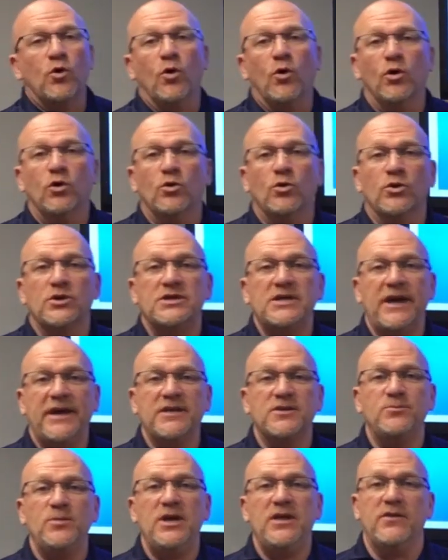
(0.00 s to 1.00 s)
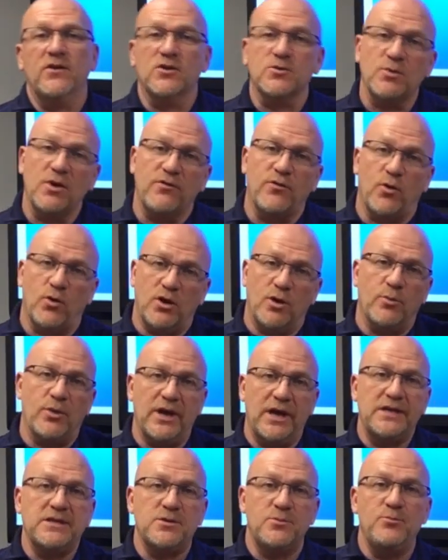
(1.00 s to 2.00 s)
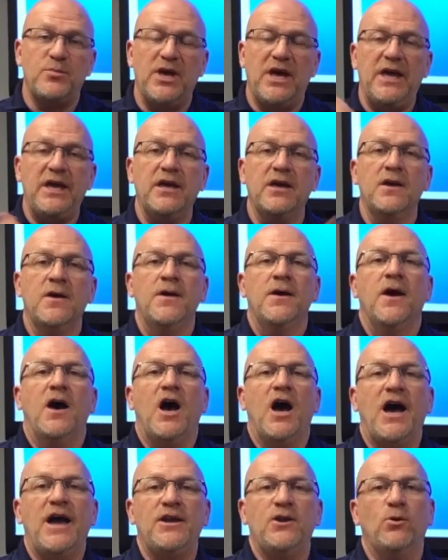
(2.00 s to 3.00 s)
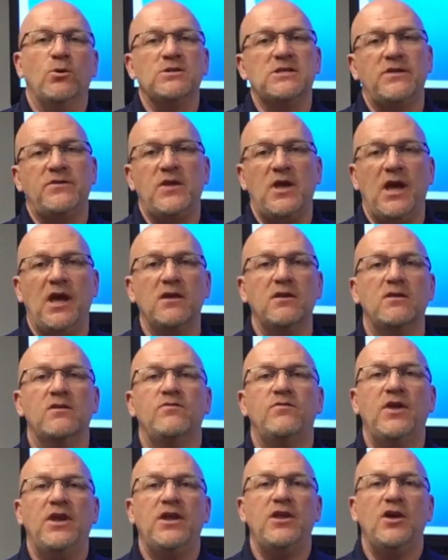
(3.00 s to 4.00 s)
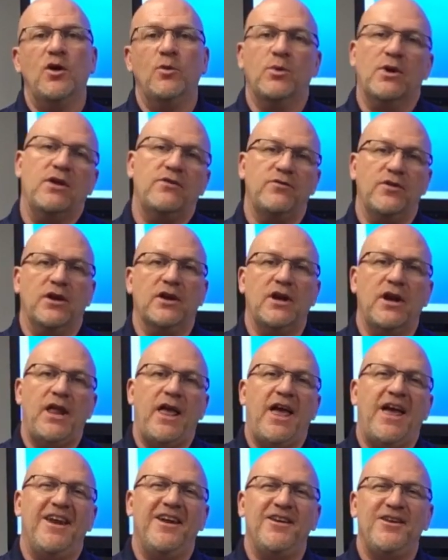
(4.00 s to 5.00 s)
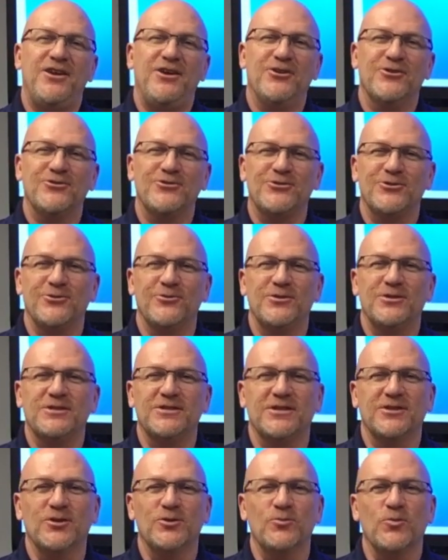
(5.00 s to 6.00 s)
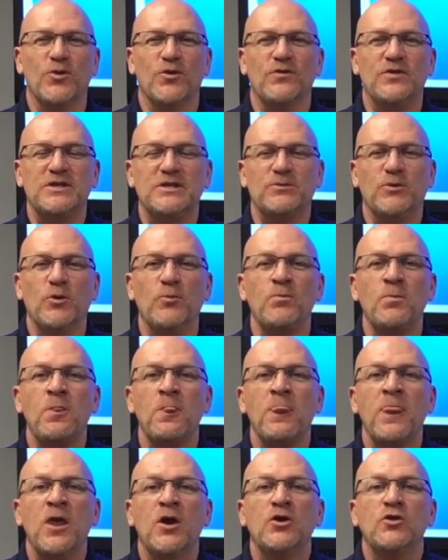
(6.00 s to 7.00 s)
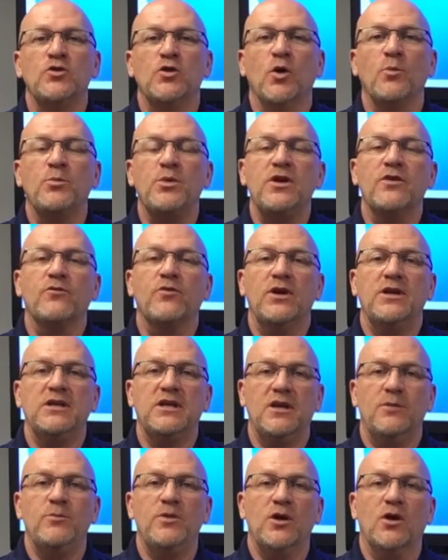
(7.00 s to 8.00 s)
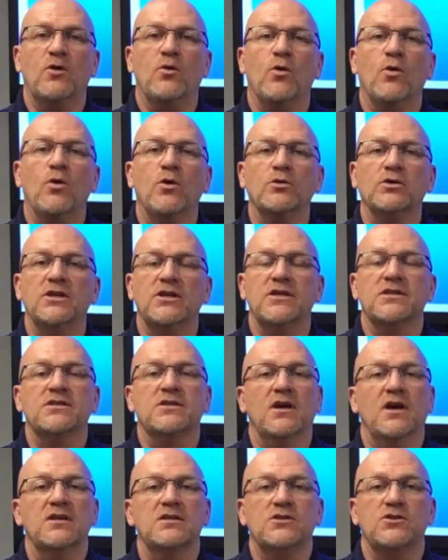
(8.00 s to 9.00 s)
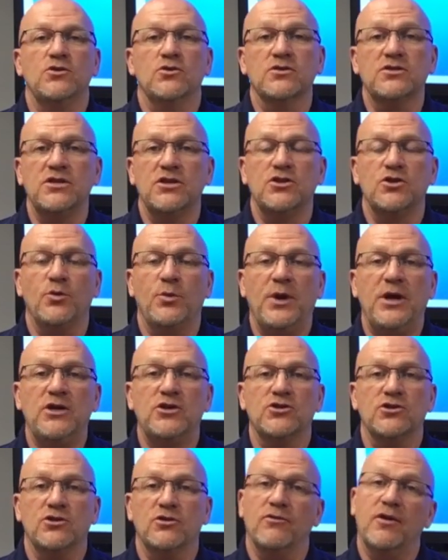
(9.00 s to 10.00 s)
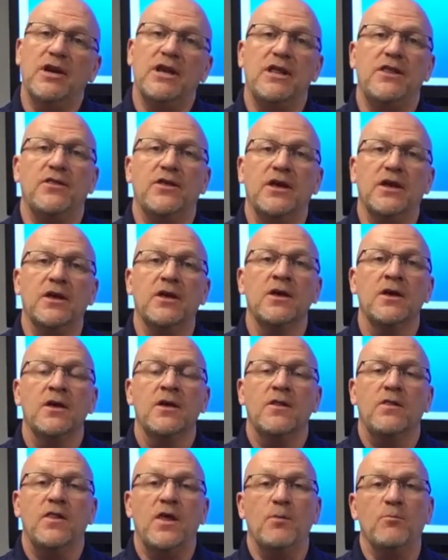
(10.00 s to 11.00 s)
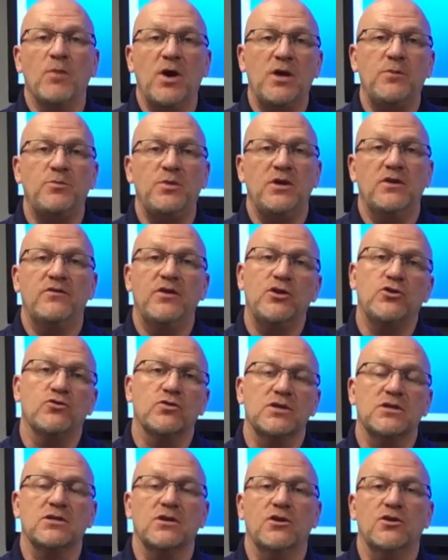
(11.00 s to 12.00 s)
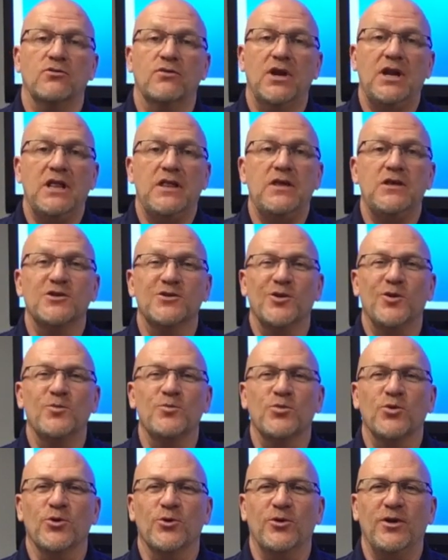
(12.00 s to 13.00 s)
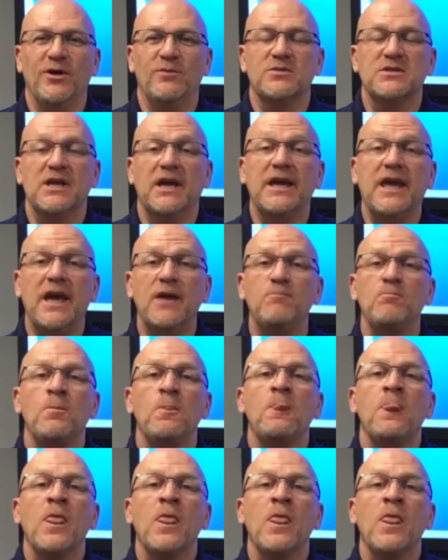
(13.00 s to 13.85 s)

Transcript: call or text me. There's my phone number, nice and big. I know it's at the end of the video, but I figured I'd add it here so it's a little more visible. Don't be afraid to give me a call to discuss your situation or anything that might be of interest under any of these loan programs. Again,